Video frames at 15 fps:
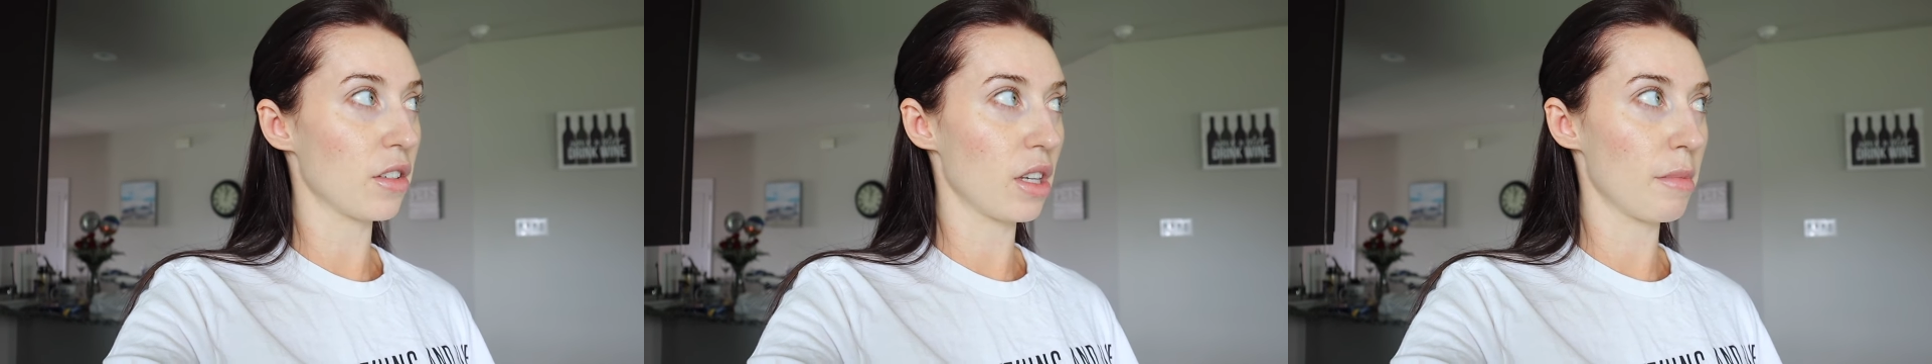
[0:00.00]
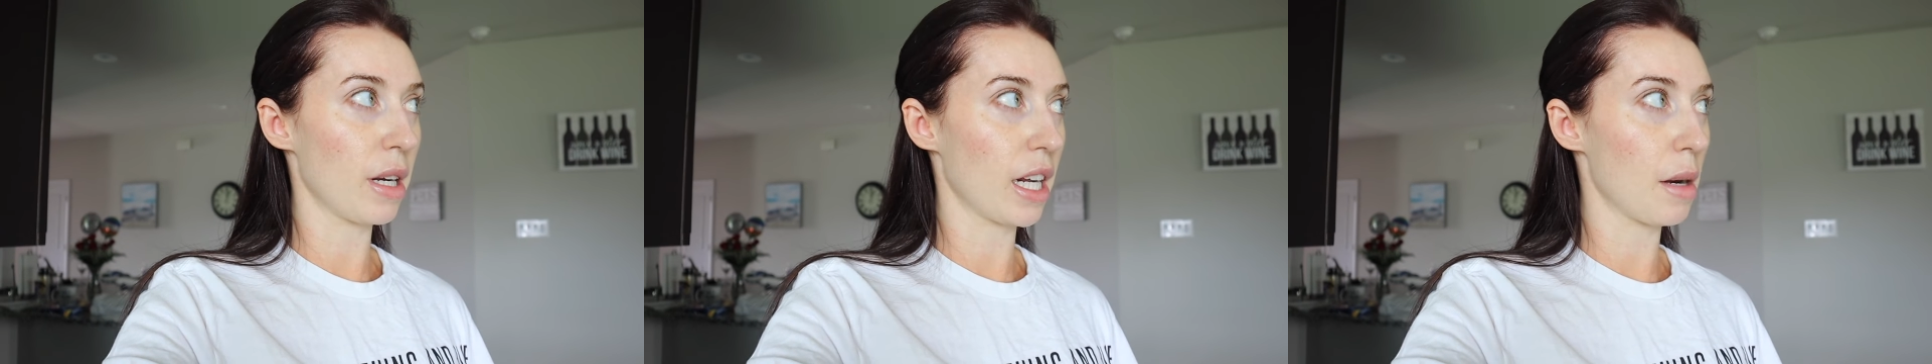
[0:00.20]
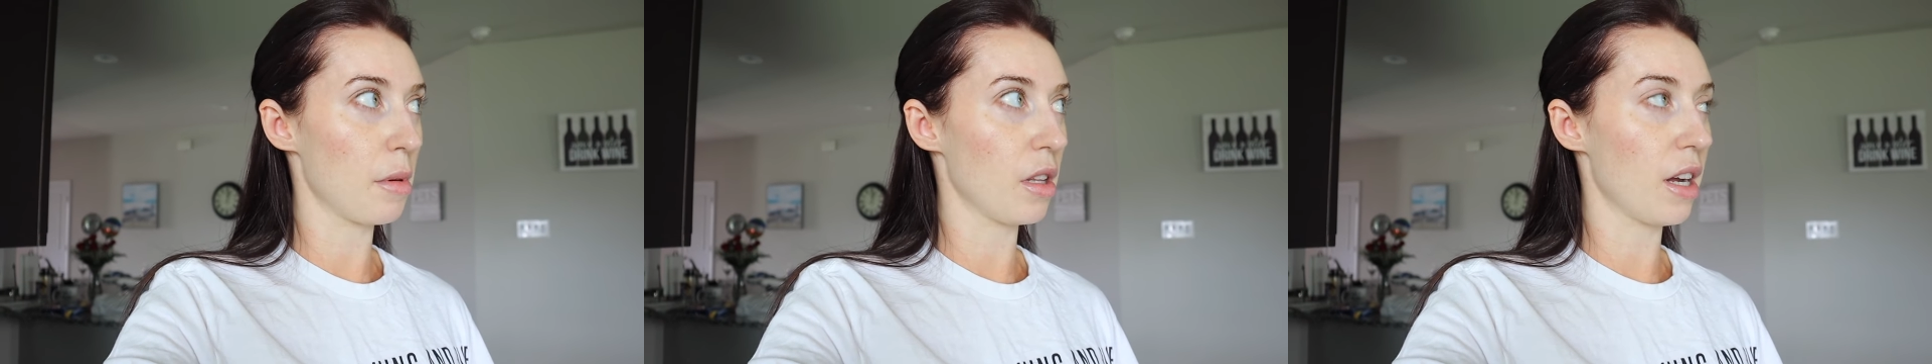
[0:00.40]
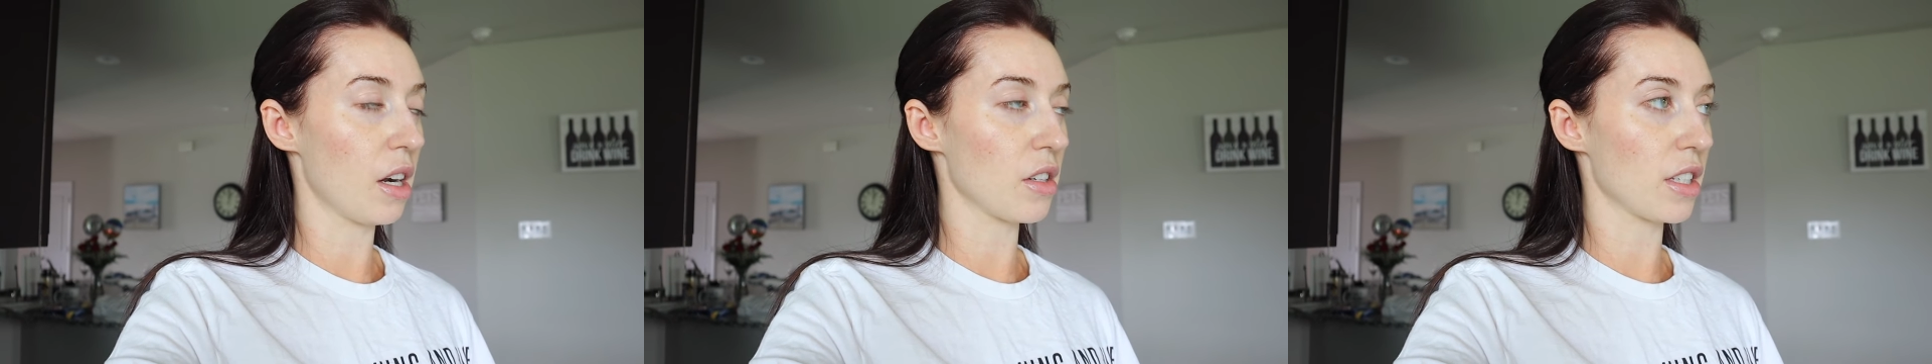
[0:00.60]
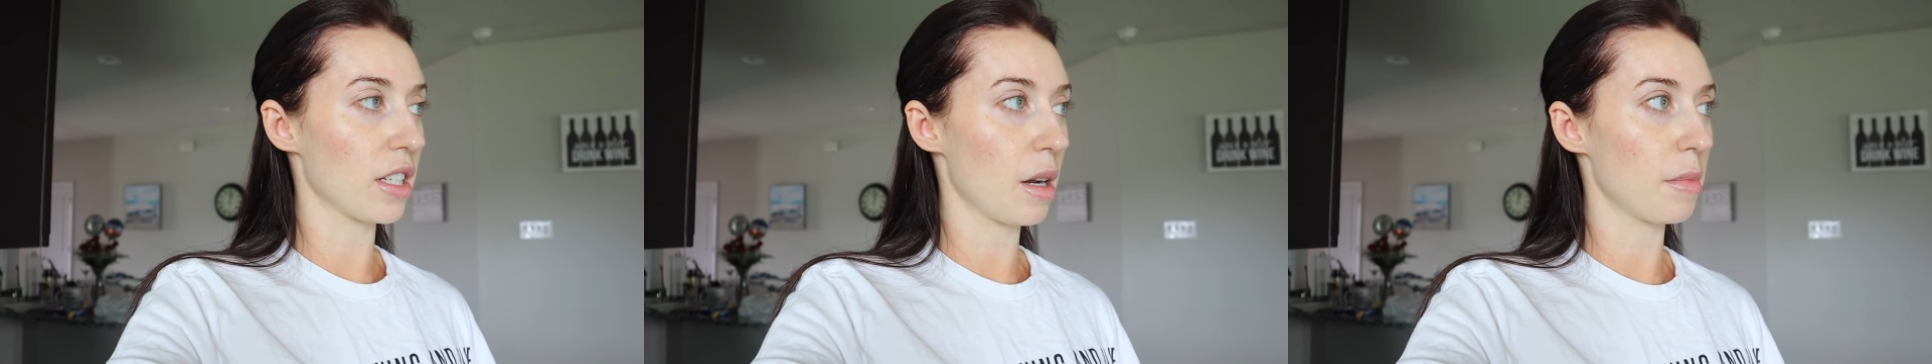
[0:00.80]
It's only been a couple
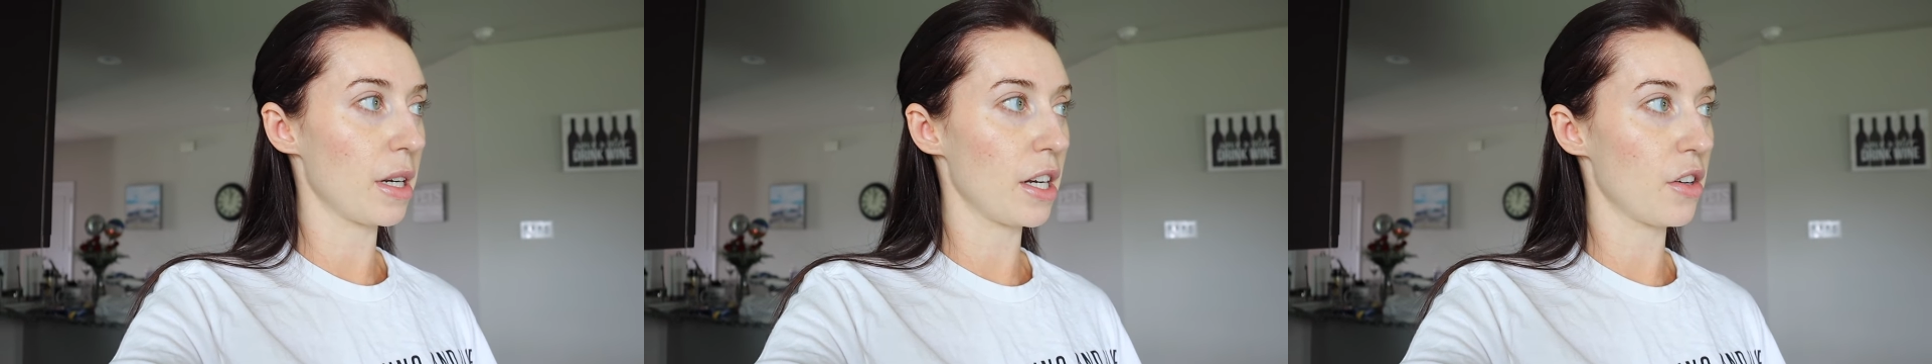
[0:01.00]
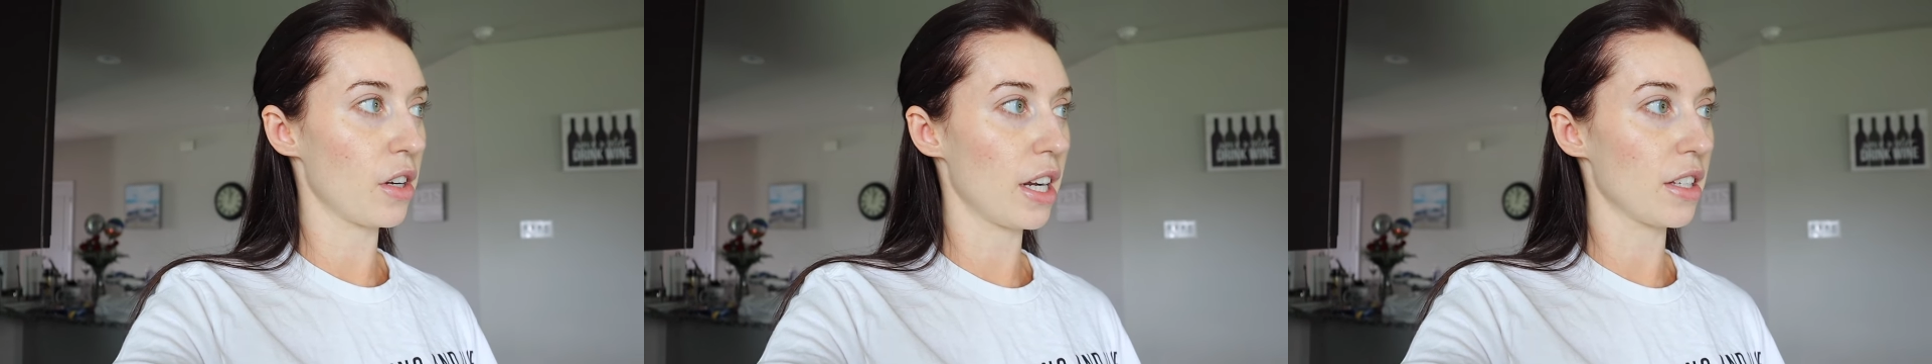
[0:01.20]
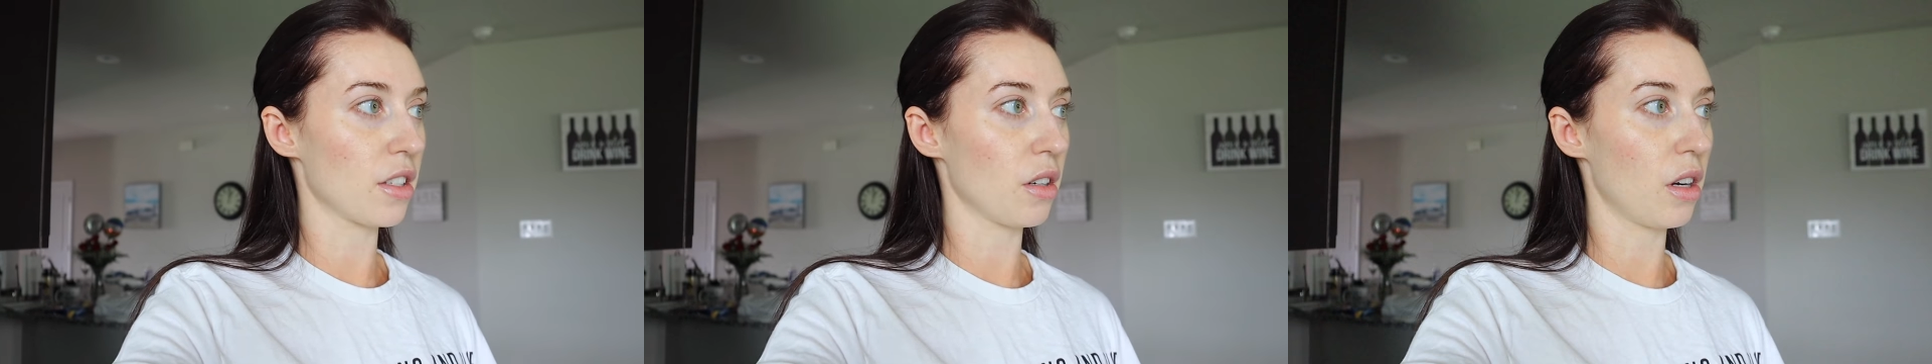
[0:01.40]
hours since I updated you guys,